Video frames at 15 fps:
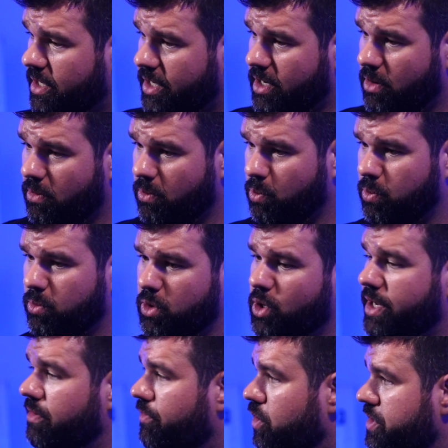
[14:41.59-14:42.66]
you know,
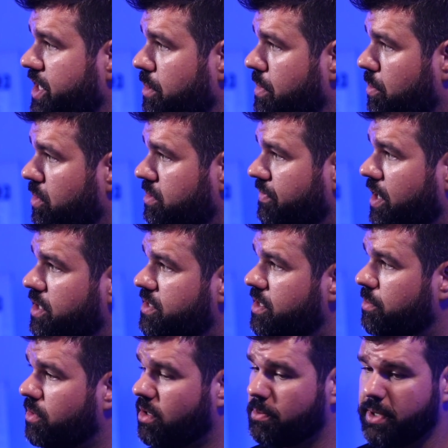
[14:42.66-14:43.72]
looking for a team member is very similar.